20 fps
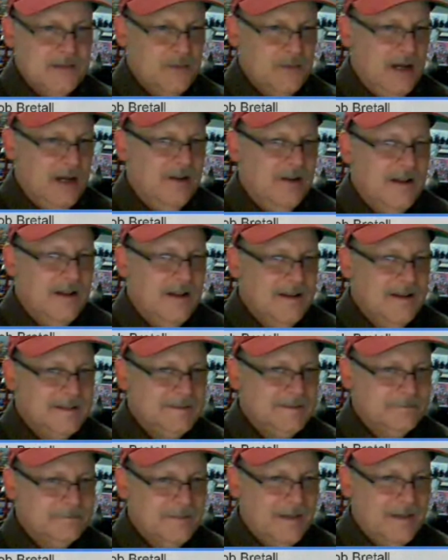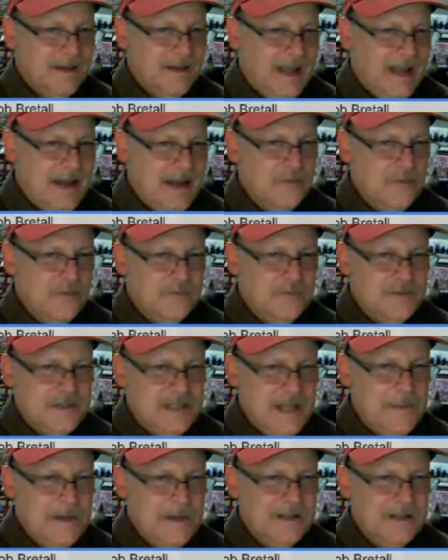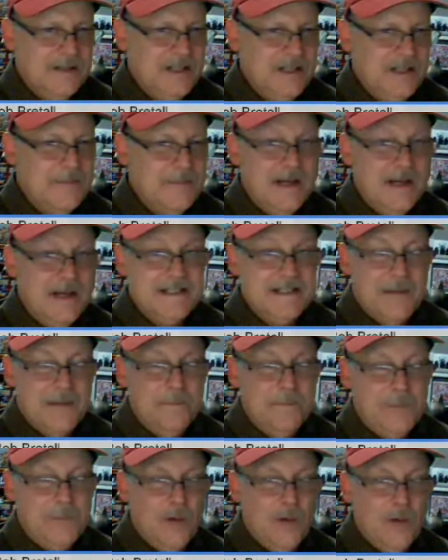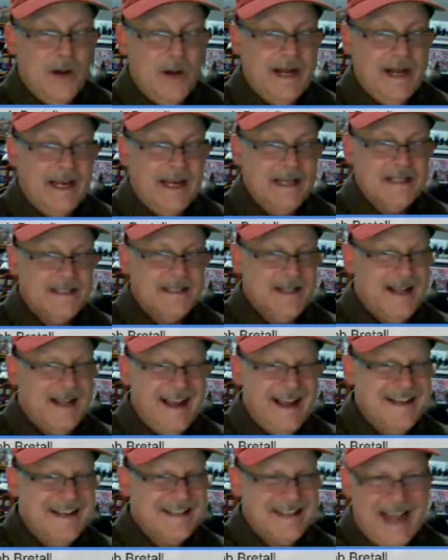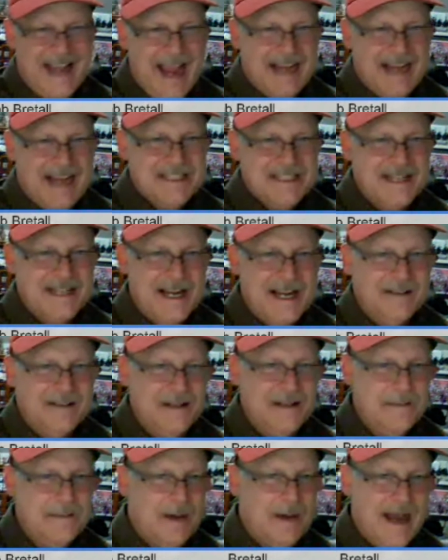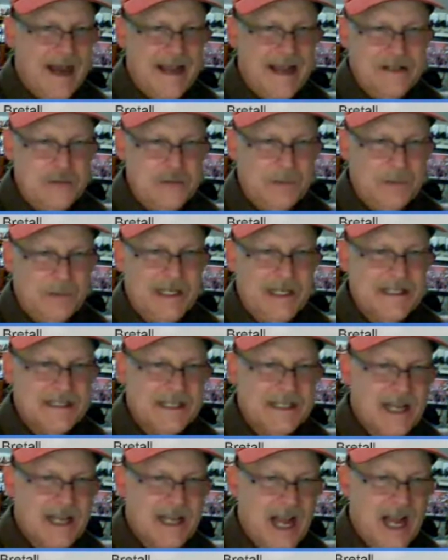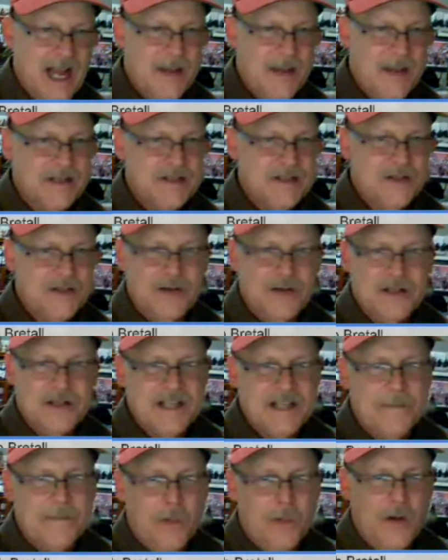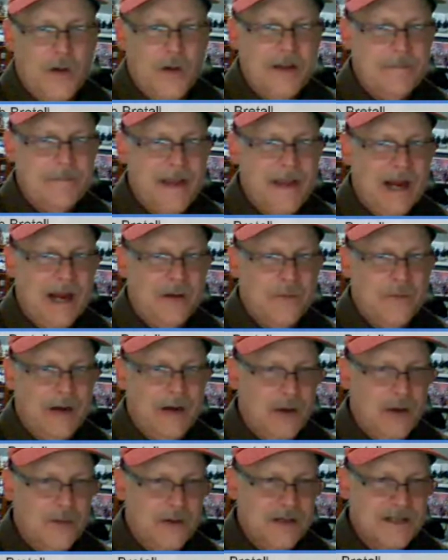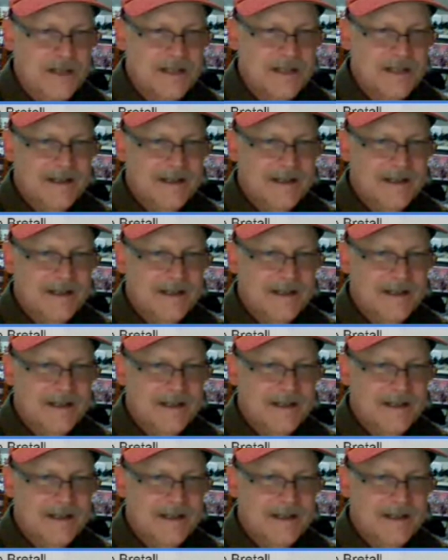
Well, I don't typically, but at some point, I guess I just accidentally buy duplicates of comics, or at some point back when I was